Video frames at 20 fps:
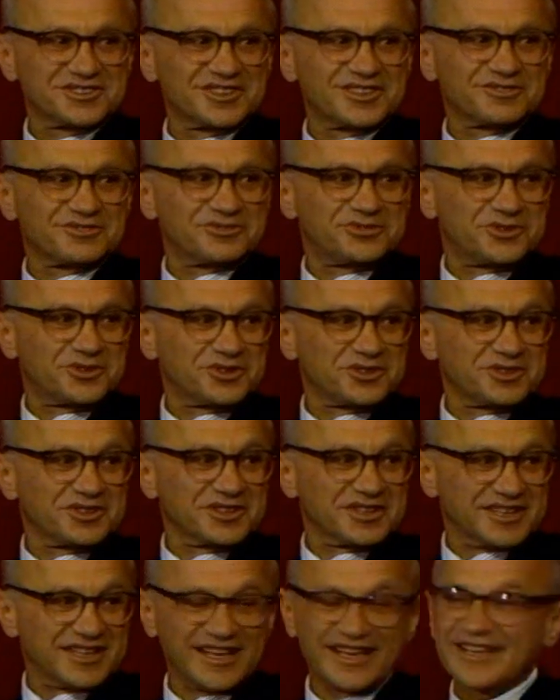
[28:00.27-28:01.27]
a full
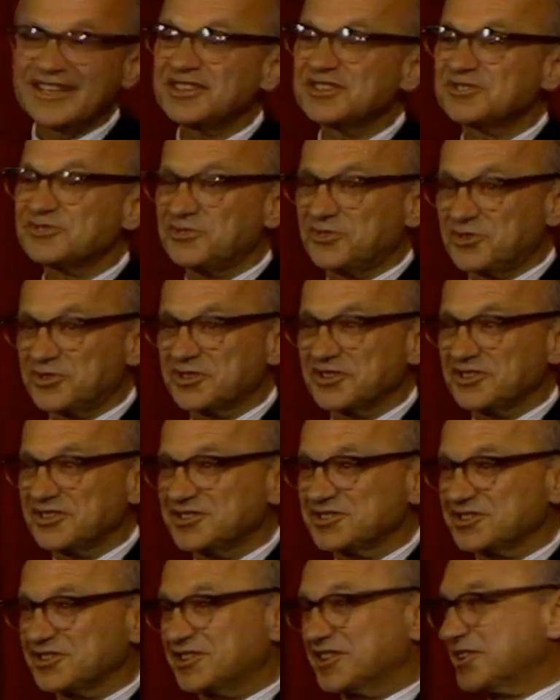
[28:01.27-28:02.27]
case for
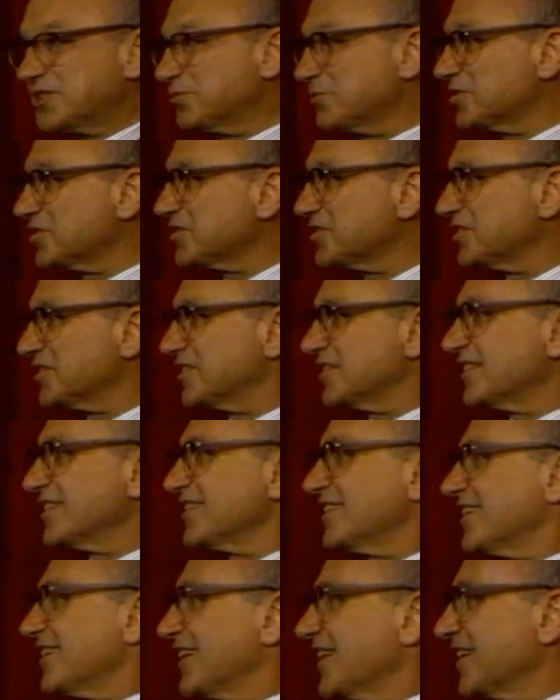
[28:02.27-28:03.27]
this argument
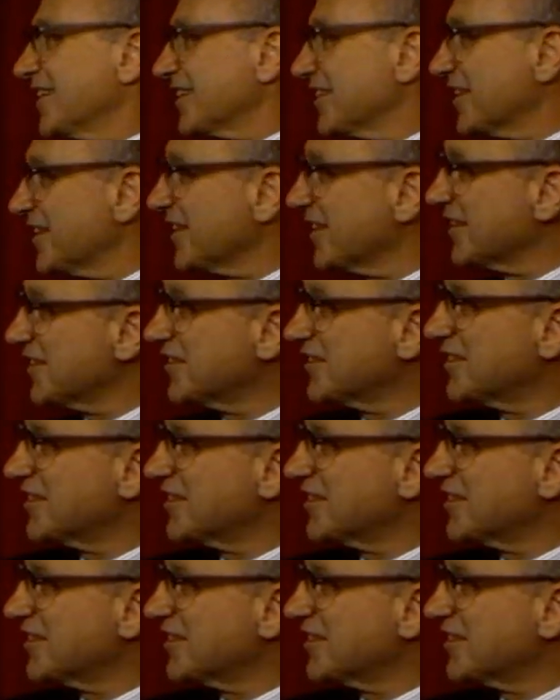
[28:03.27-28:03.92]
in a,